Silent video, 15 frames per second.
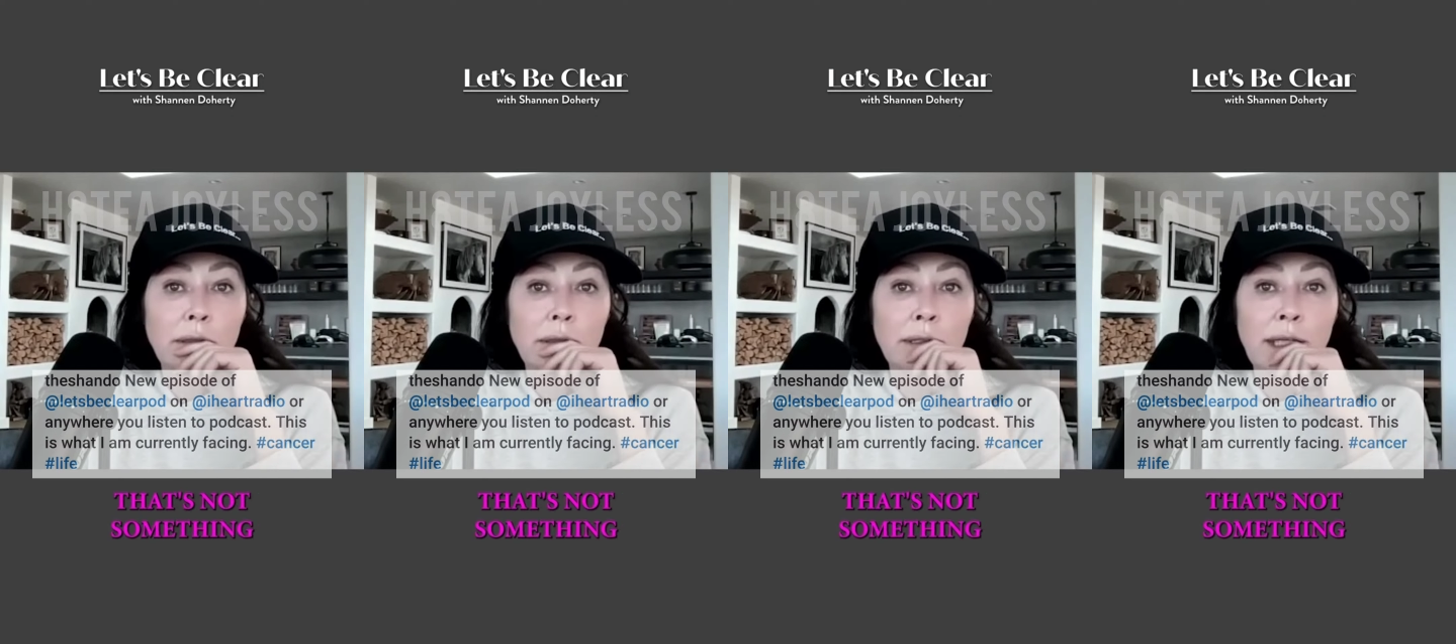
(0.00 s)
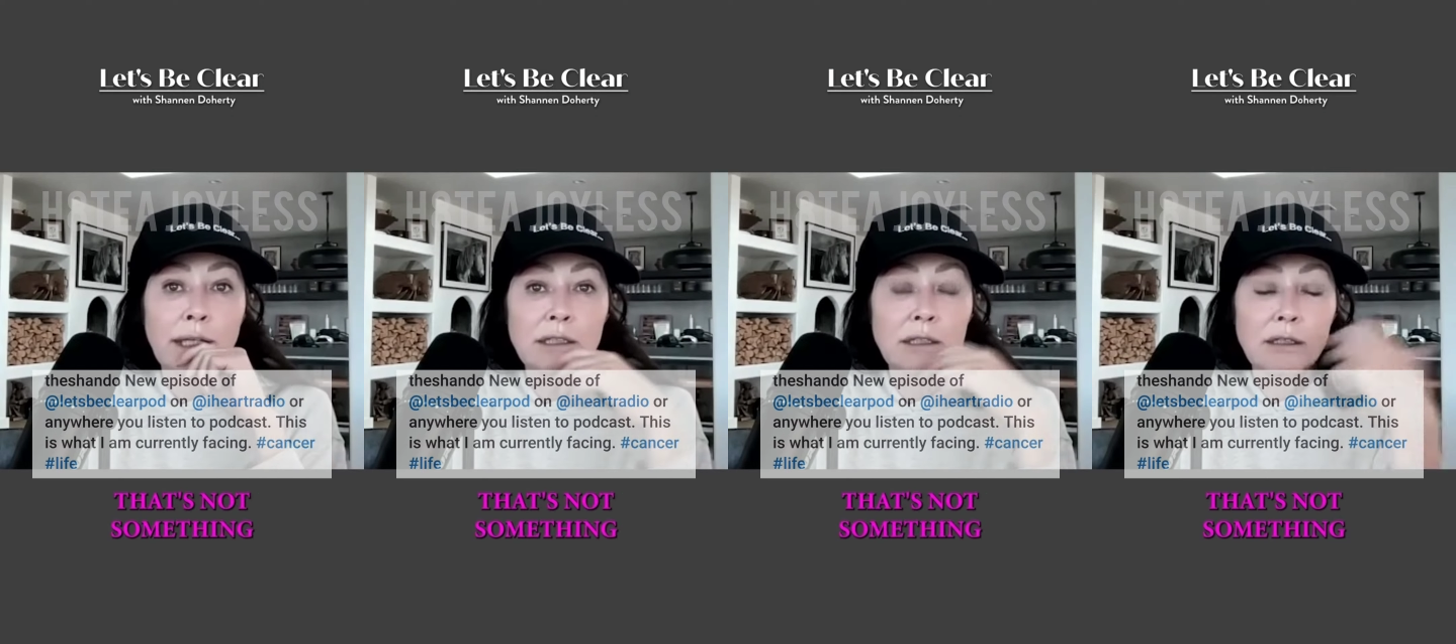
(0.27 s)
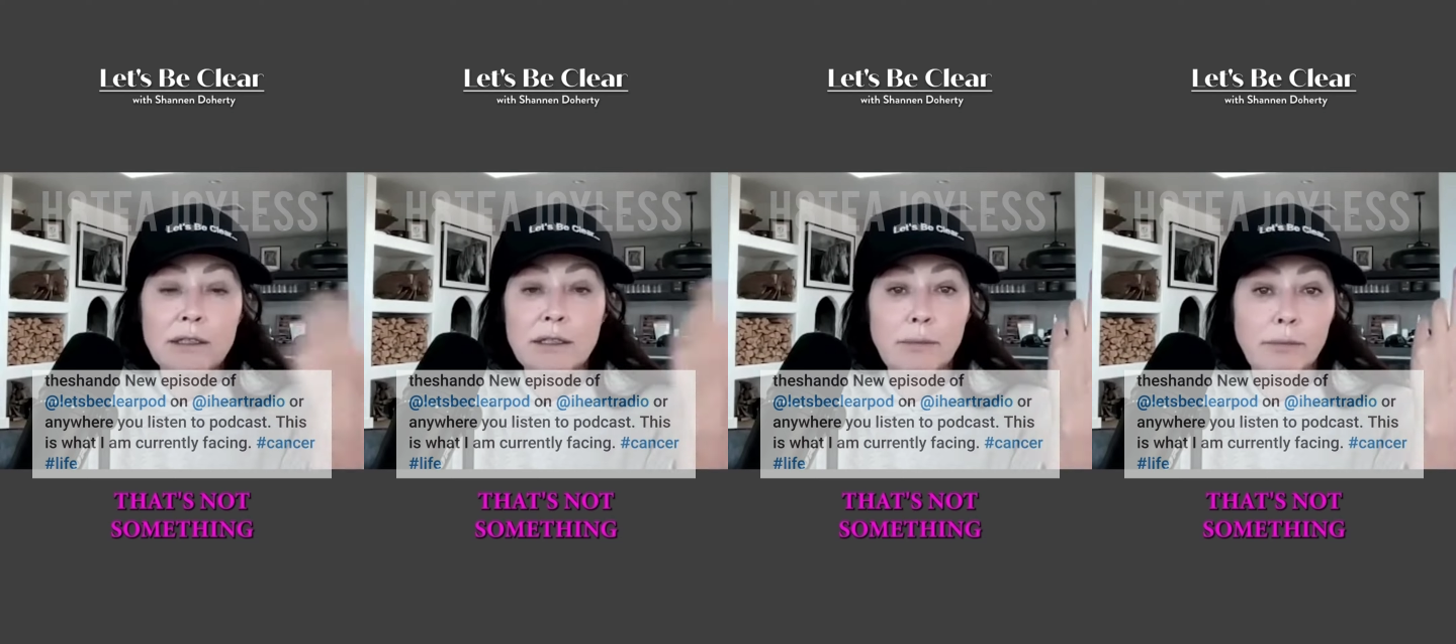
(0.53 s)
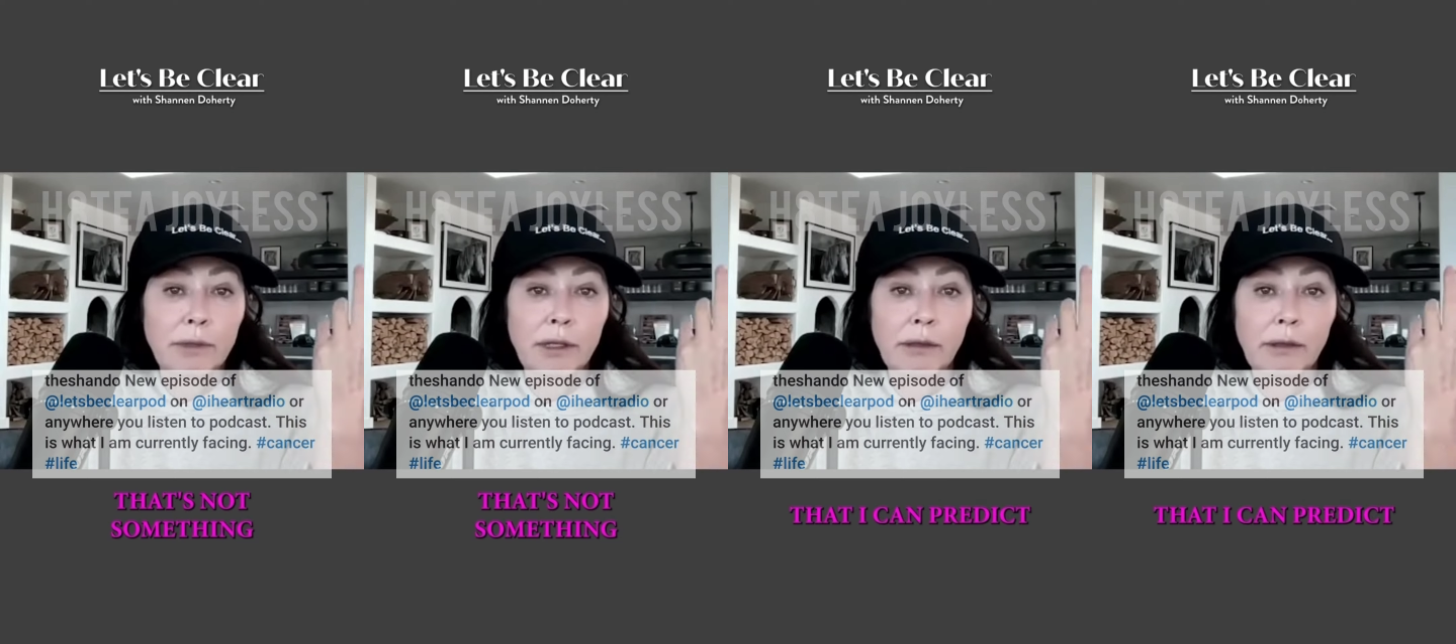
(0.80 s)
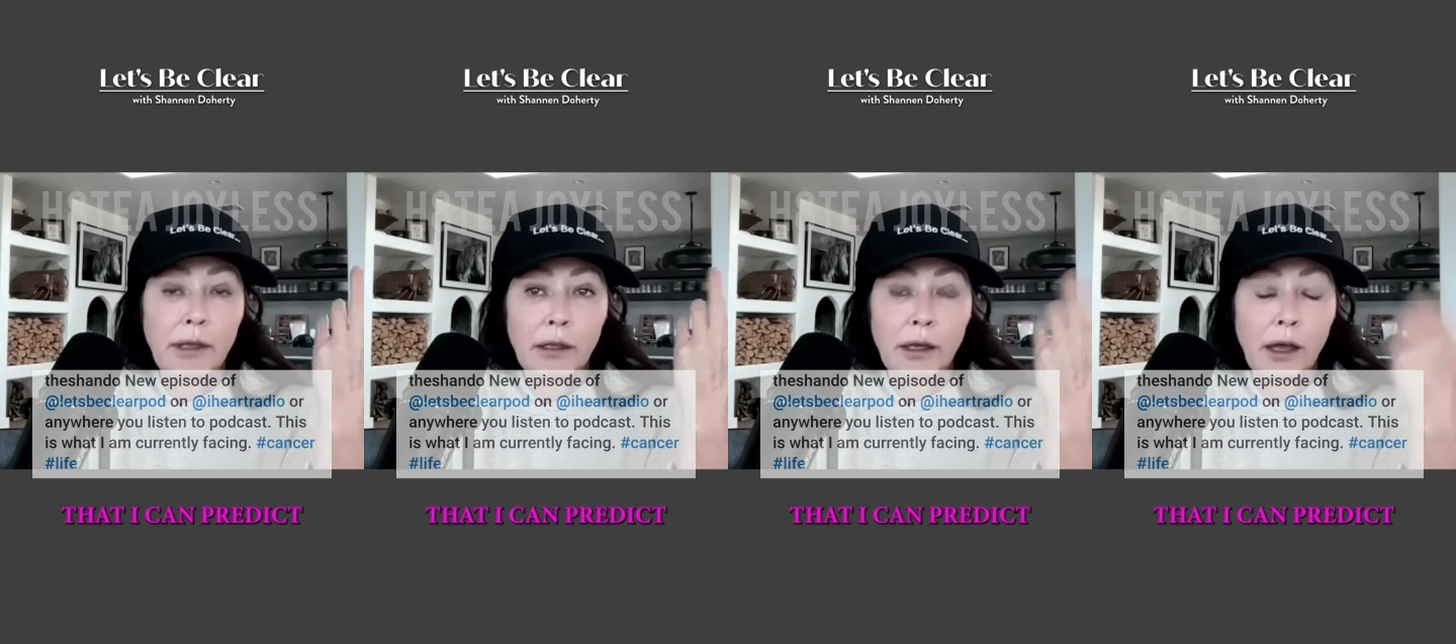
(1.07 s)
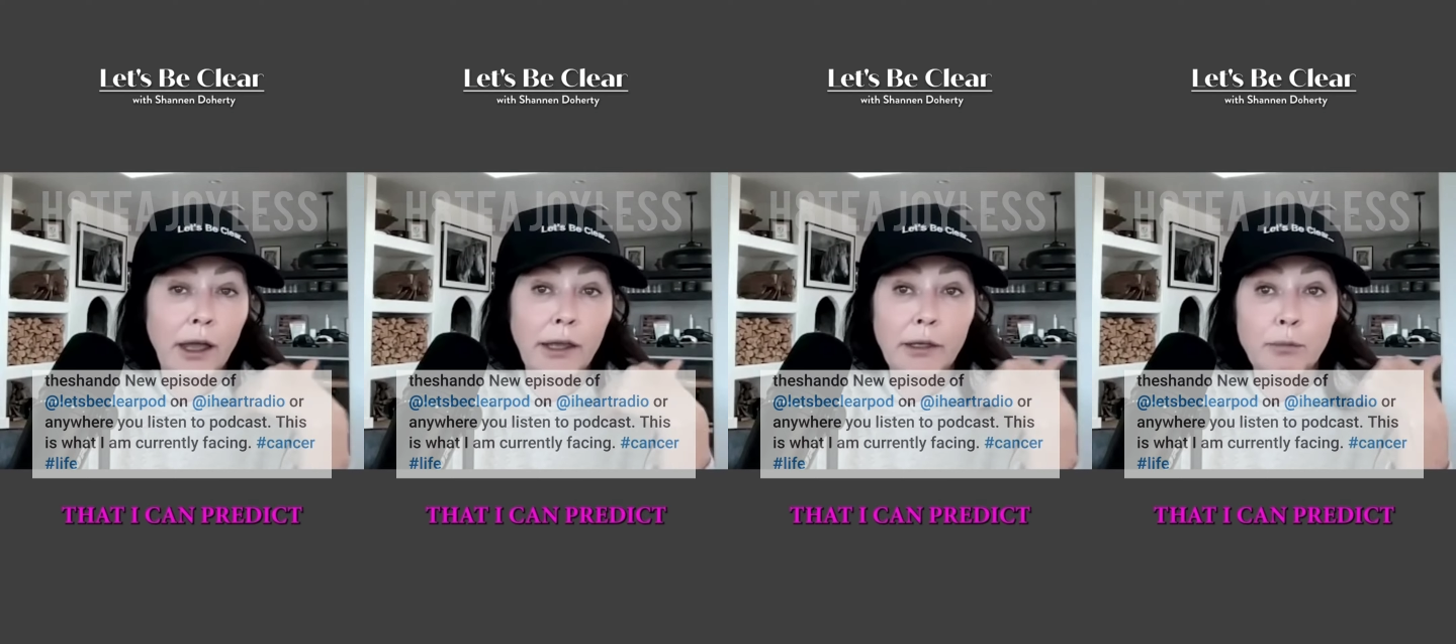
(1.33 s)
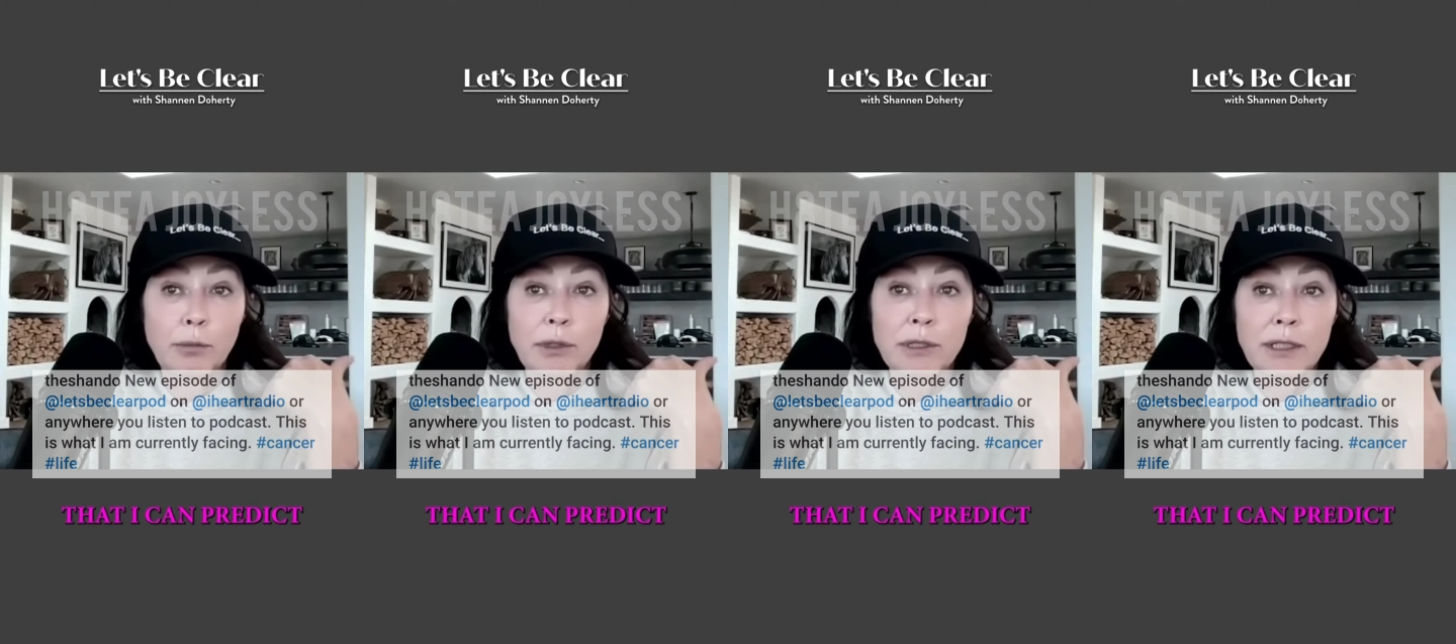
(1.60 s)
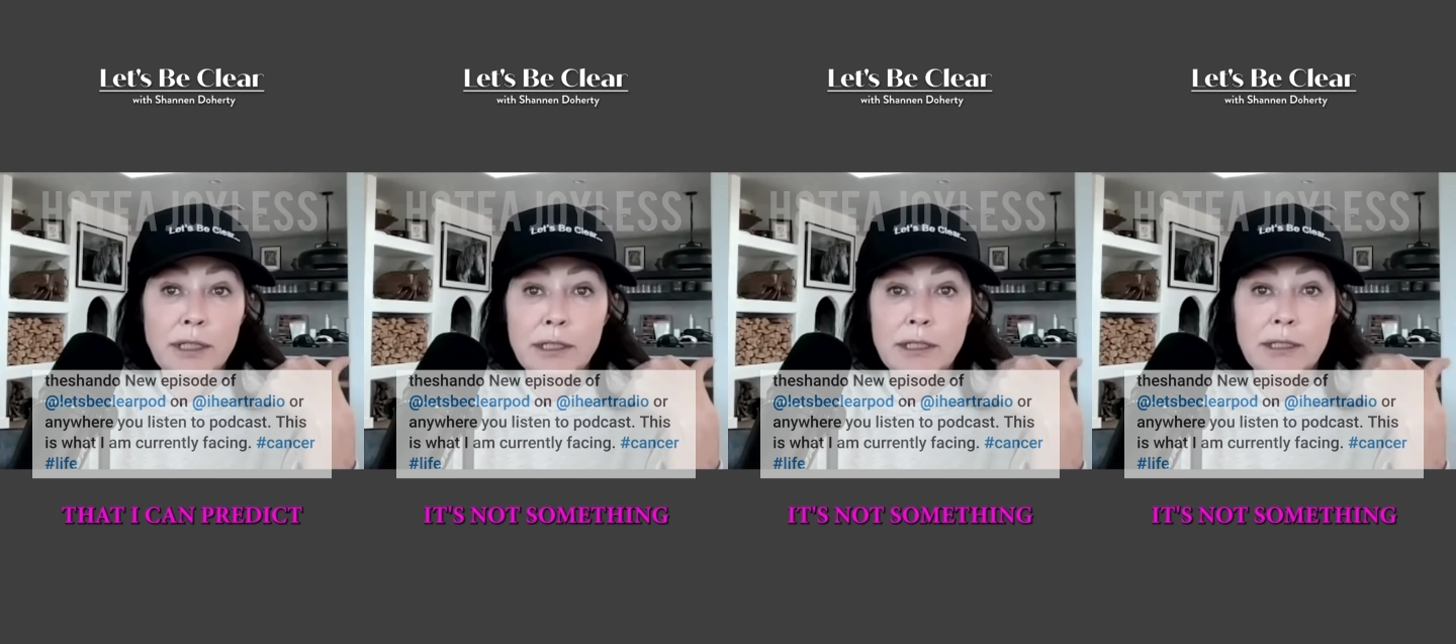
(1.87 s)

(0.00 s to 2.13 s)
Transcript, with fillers: that's not something that I can predict.